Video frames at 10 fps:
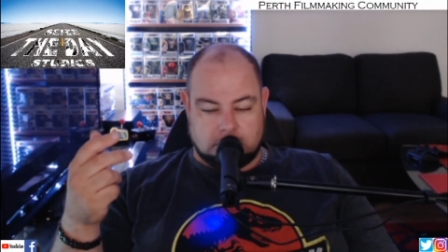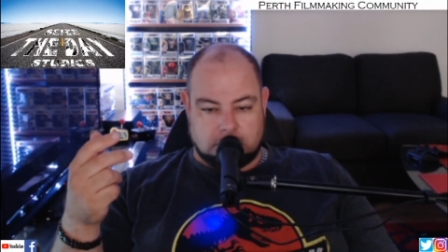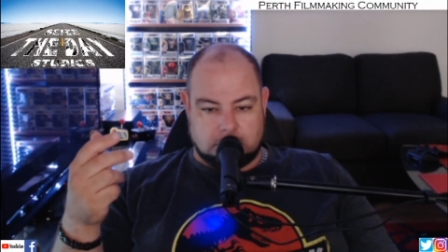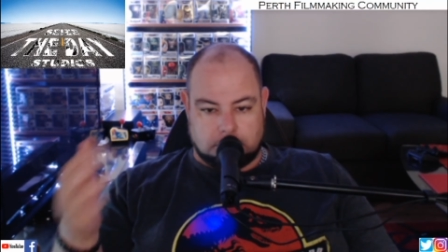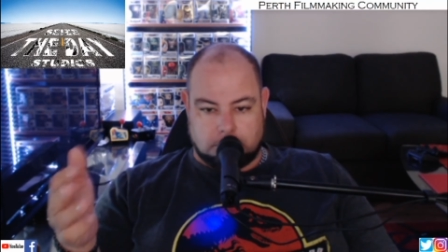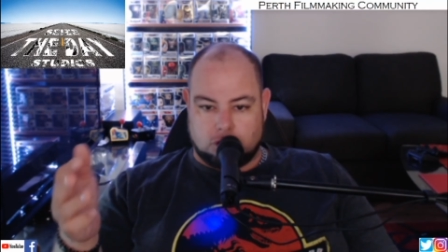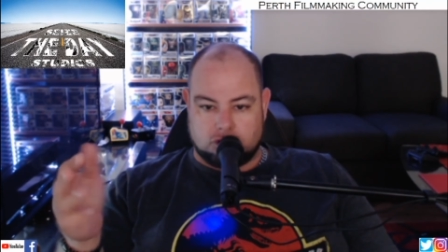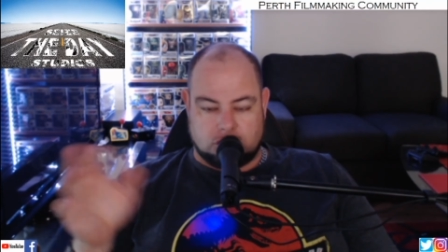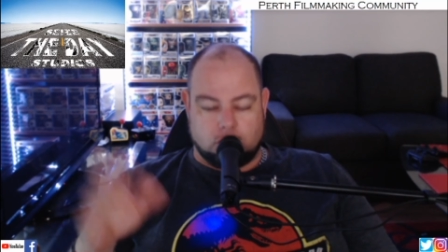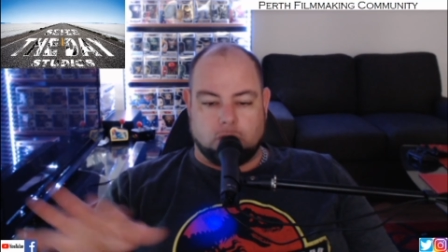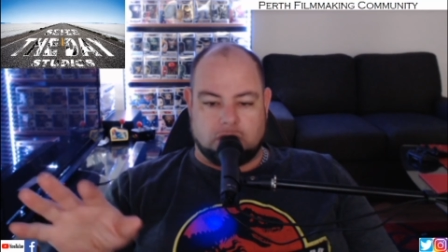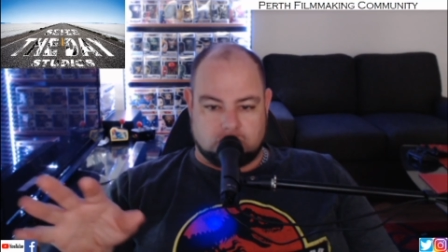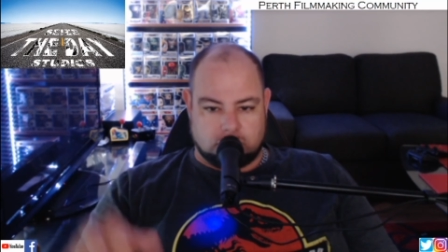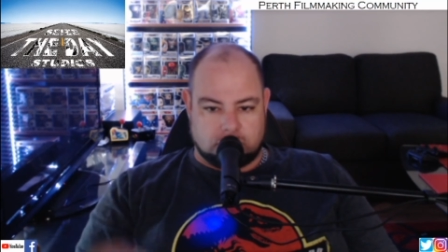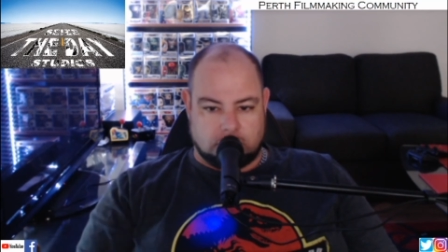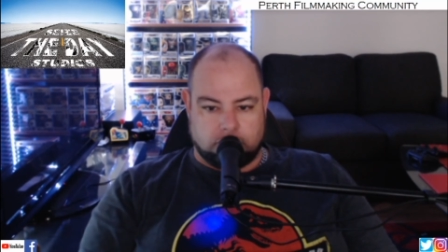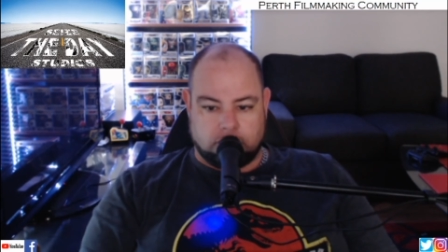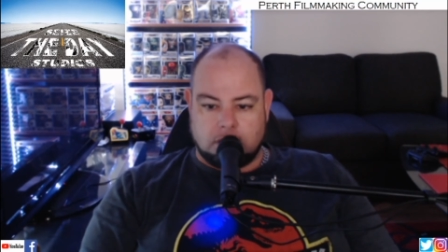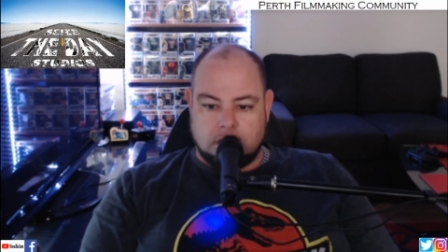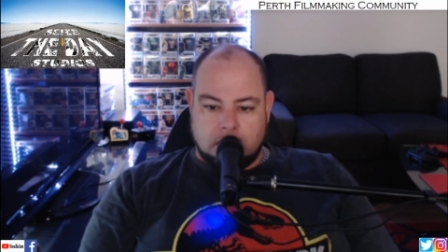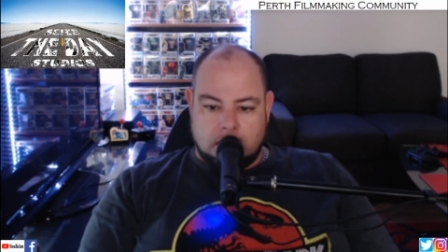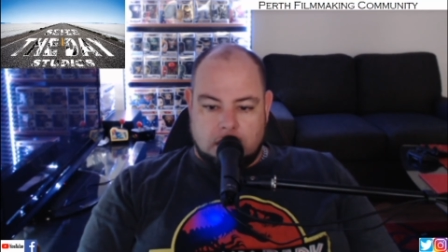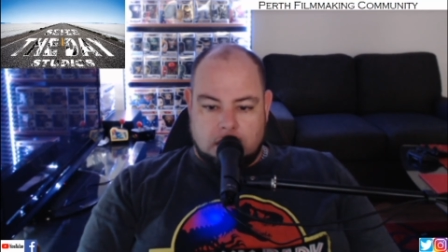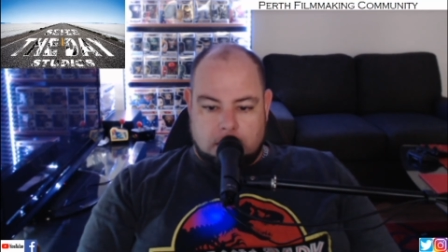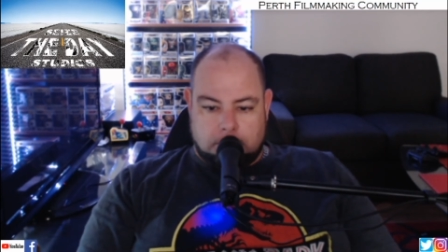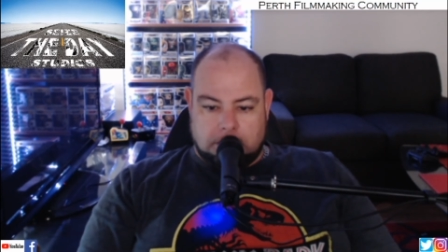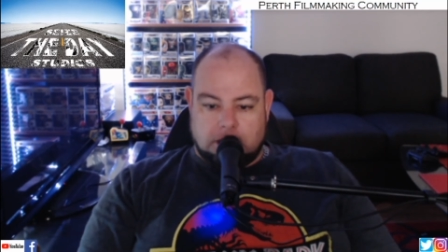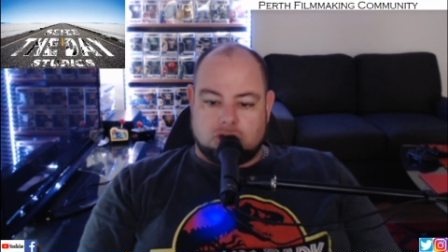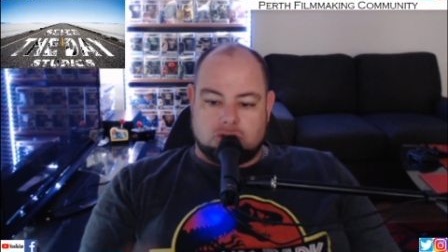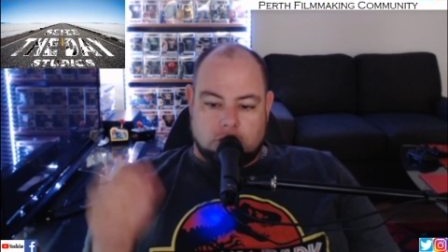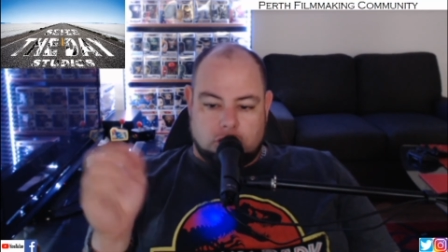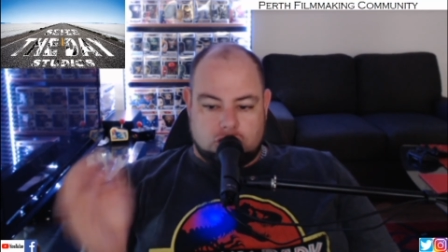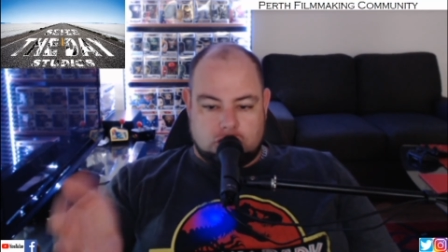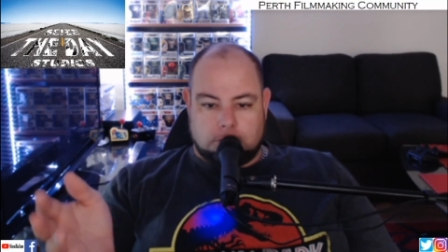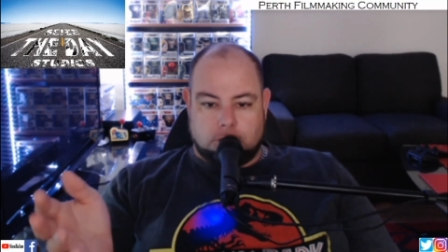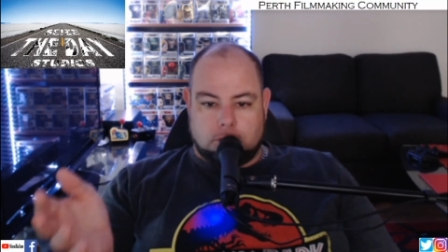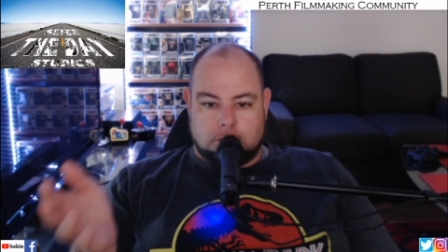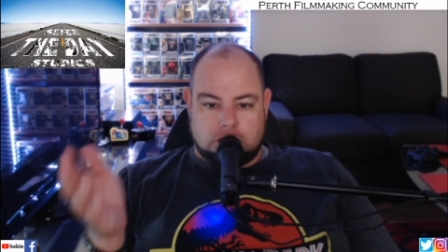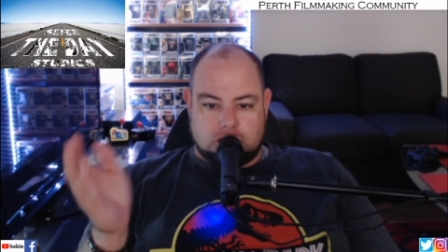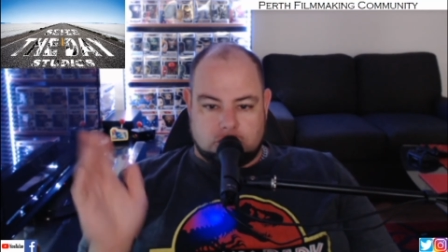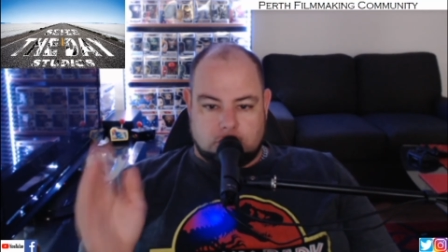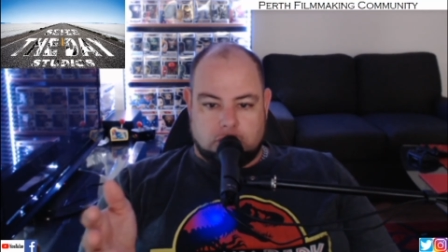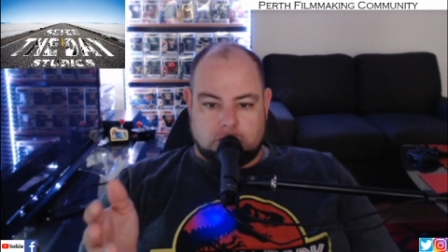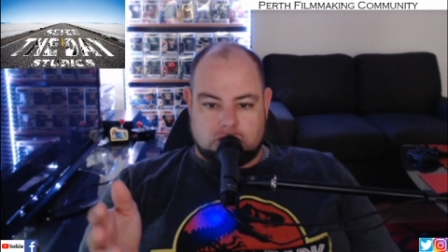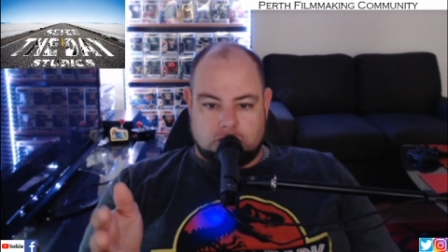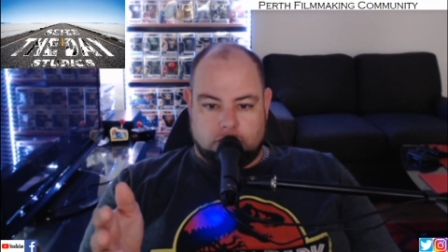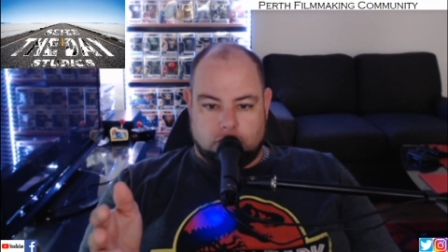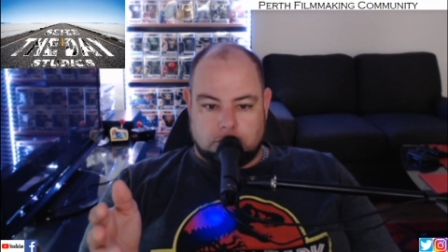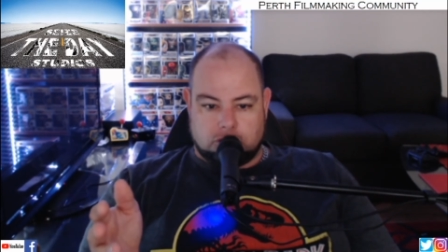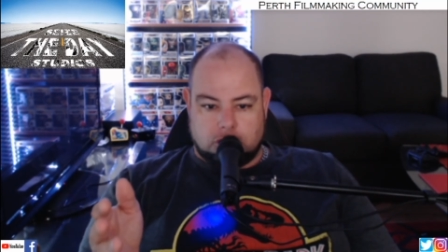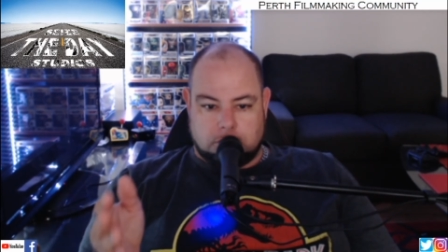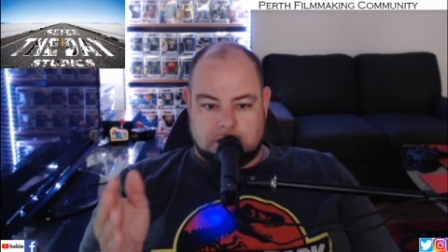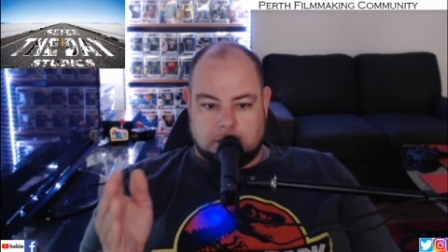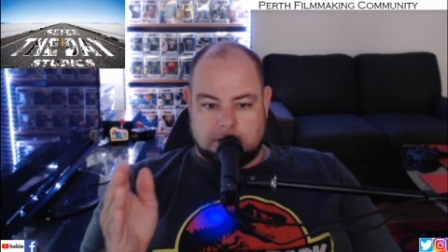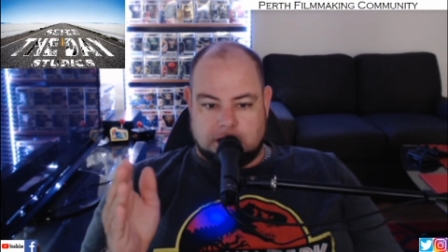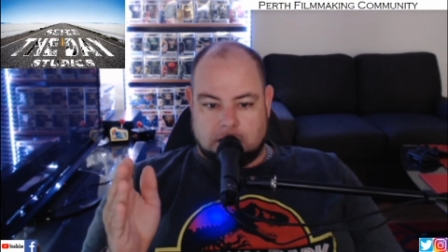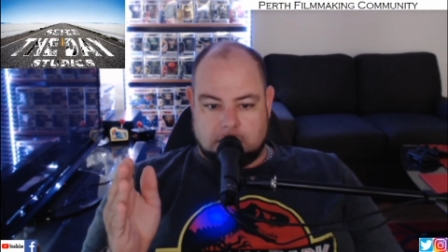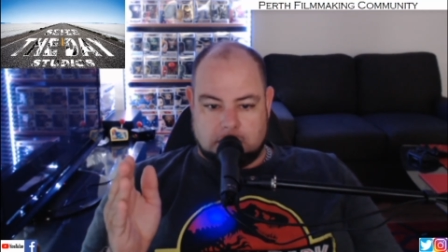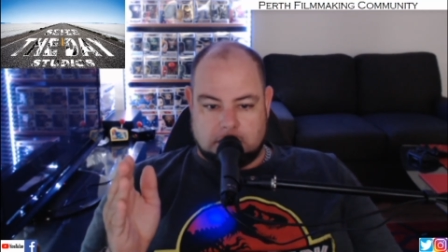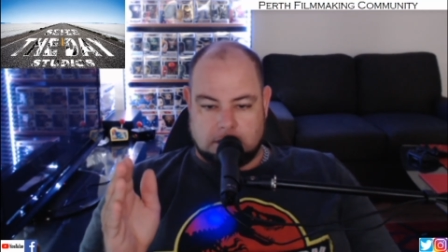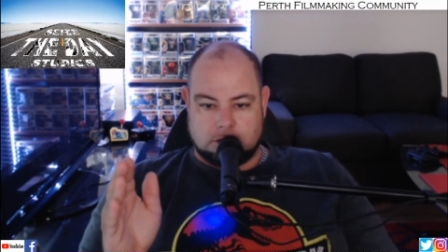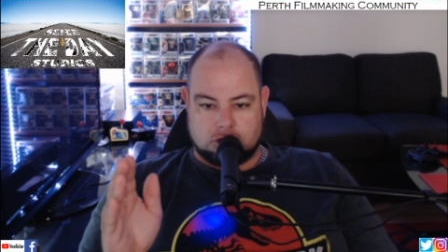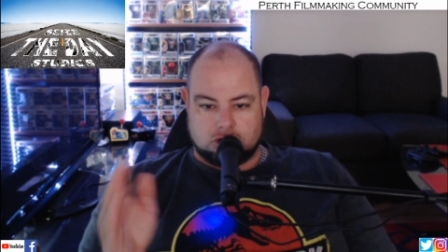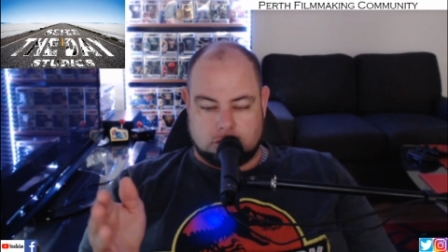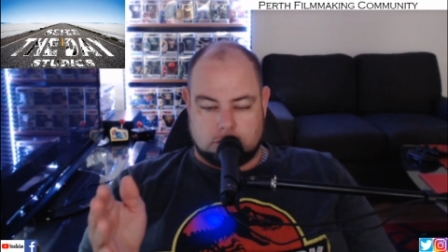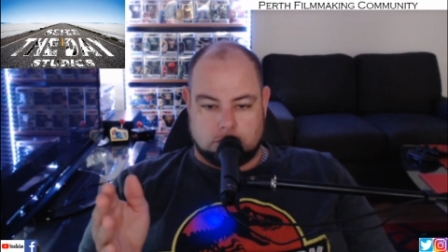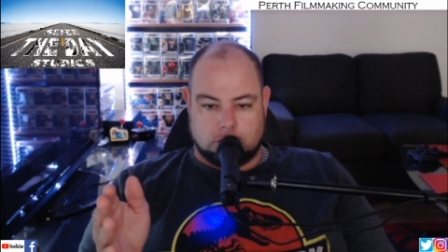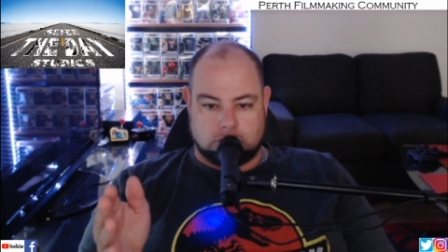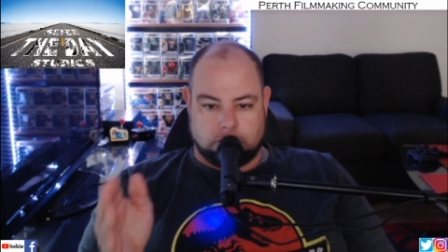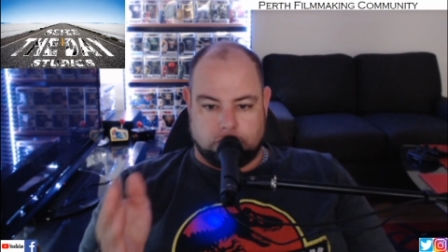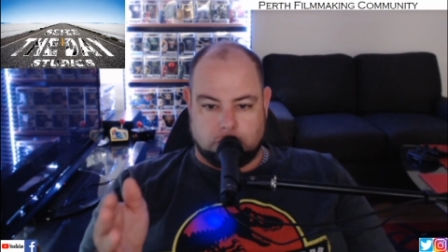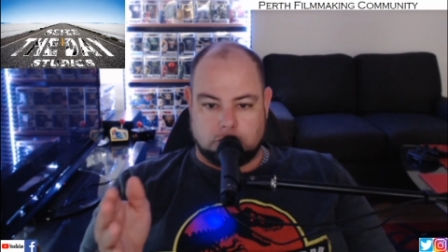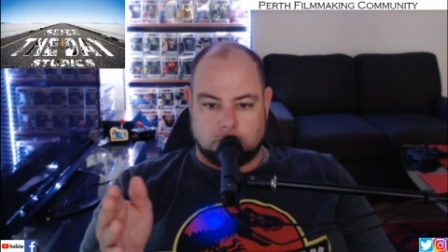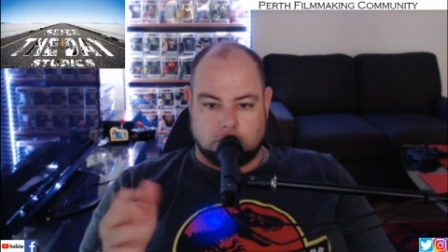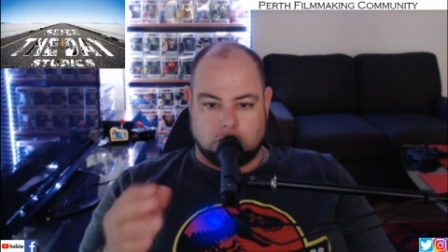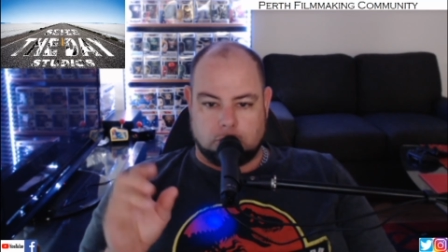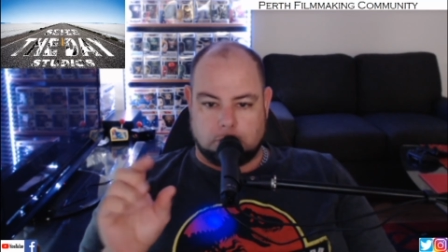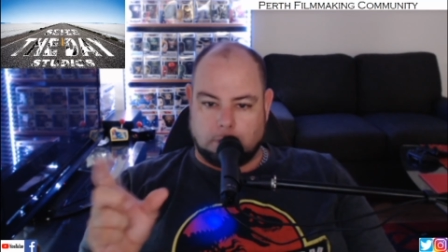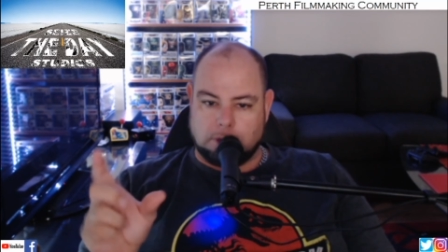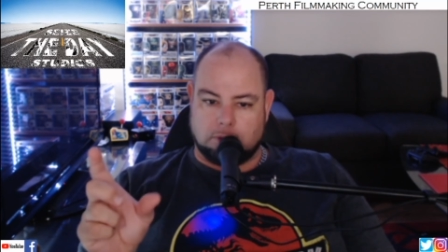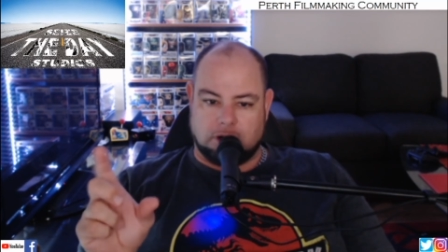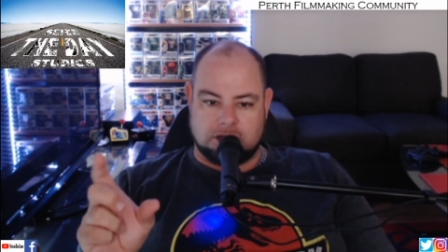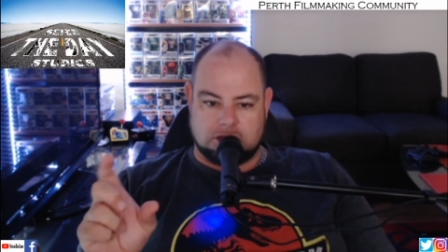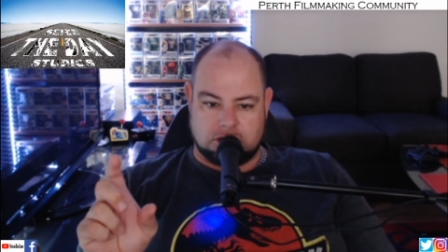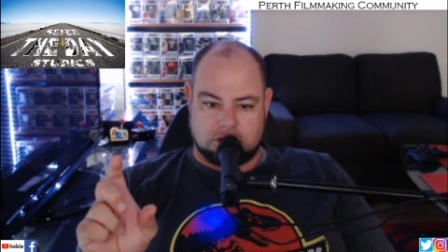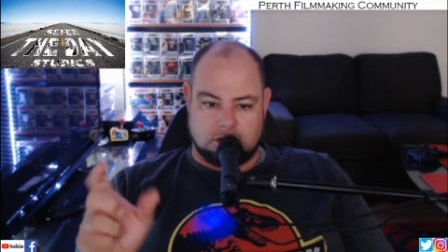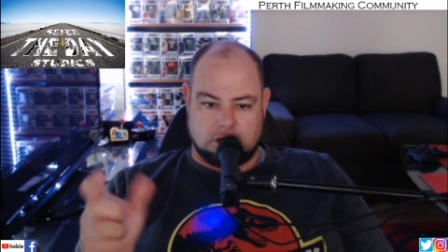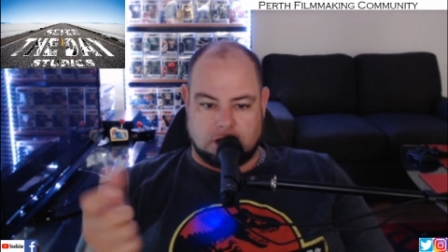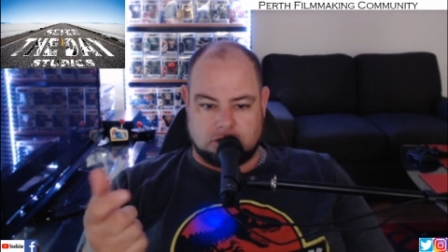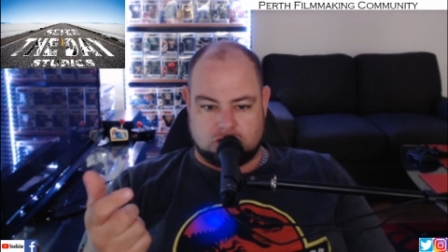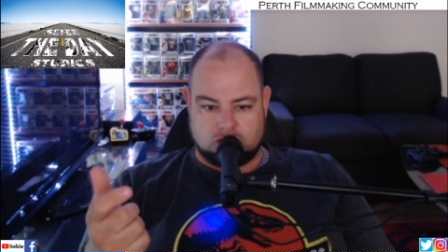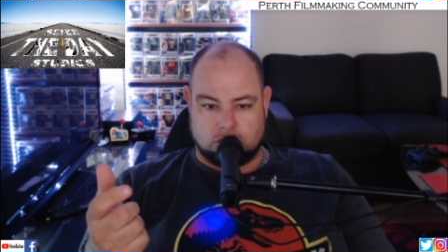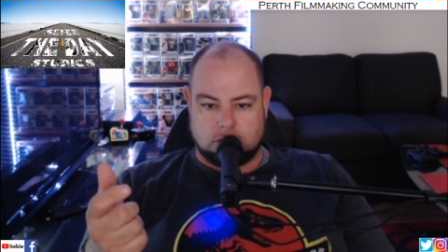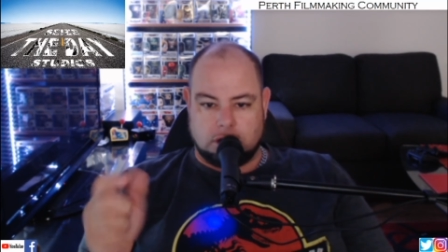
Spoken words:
composing, all that sort of stuff. But yeah, I just wanted to jump on, make you aware of this new film that's going to be coming out. Once we've filmed it, we'll probably release it as a short.